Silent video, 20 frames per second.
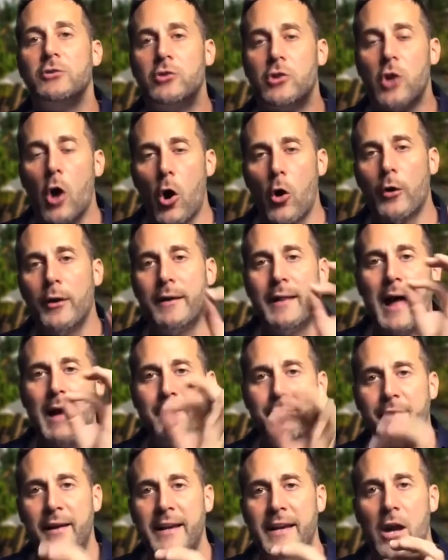Go to
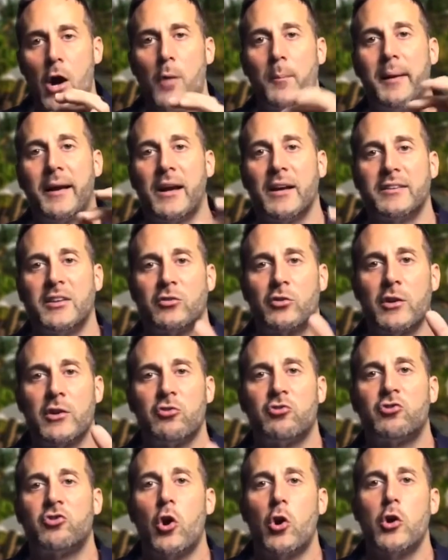that video because it's going
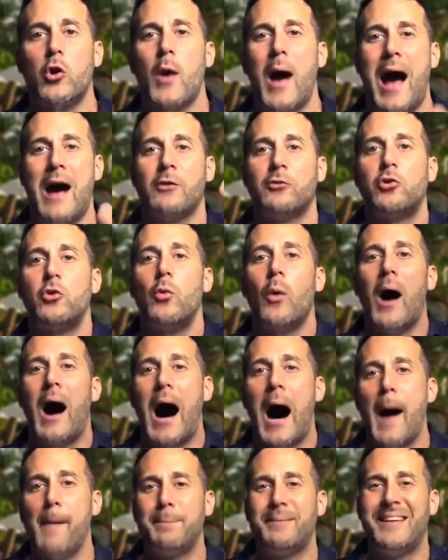to show you how to
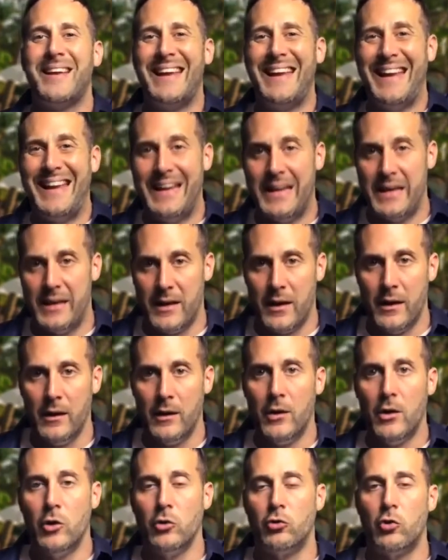opt in
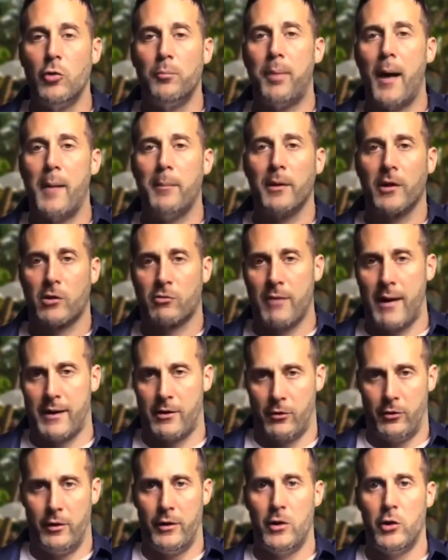to public
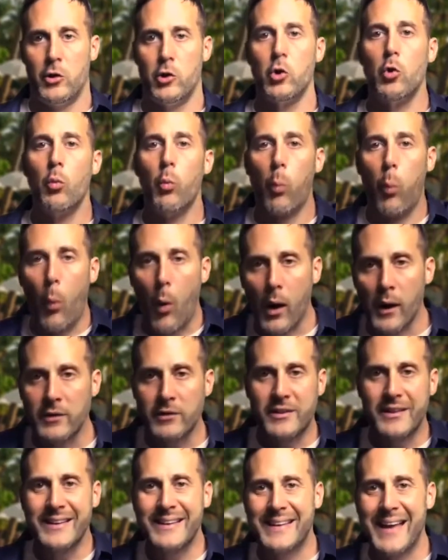record. You
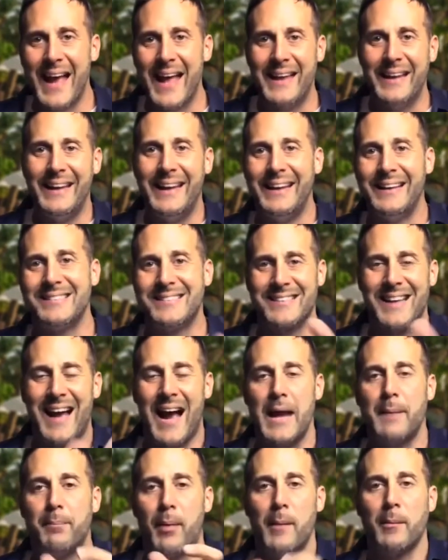want to get
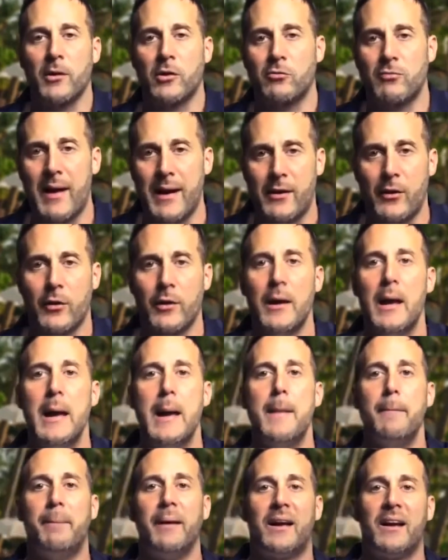inside public record
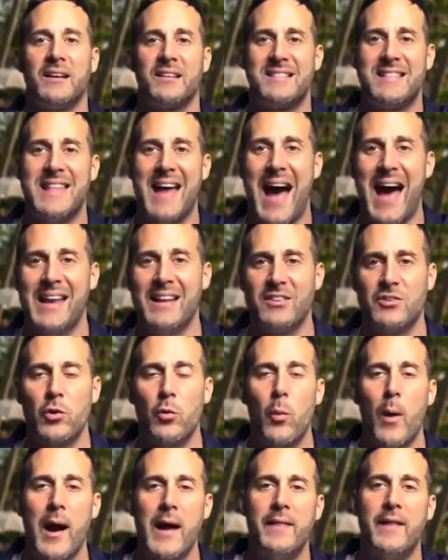because that is the
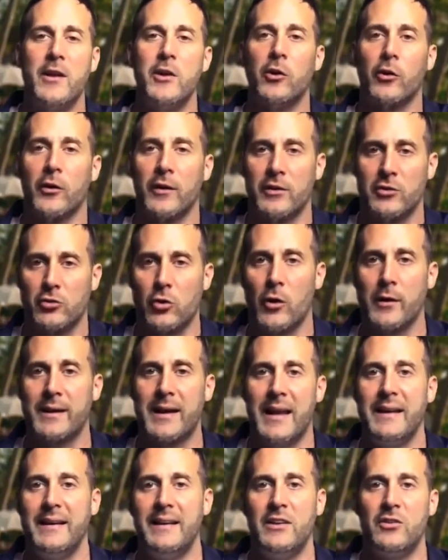way that you're going to start
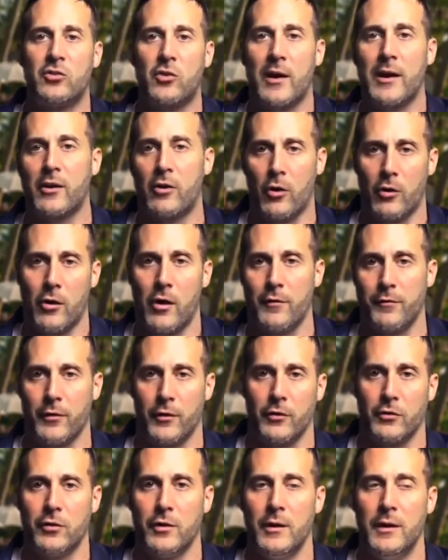getting these credit card
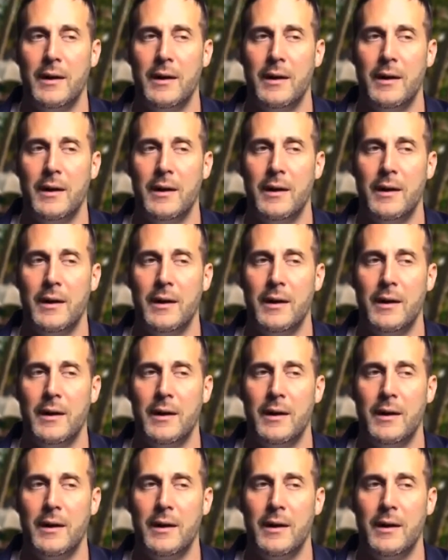offers.